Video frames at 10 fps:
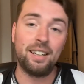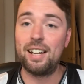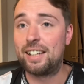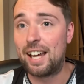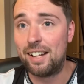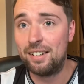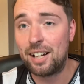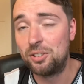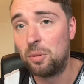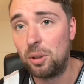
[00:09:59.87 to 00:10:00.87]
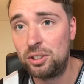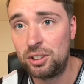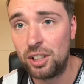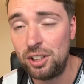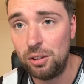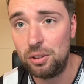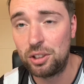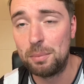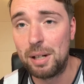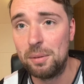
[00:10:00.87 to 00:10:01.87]
again, I don't watch a
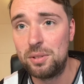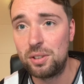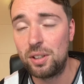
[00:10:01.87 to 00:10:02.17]
huge amount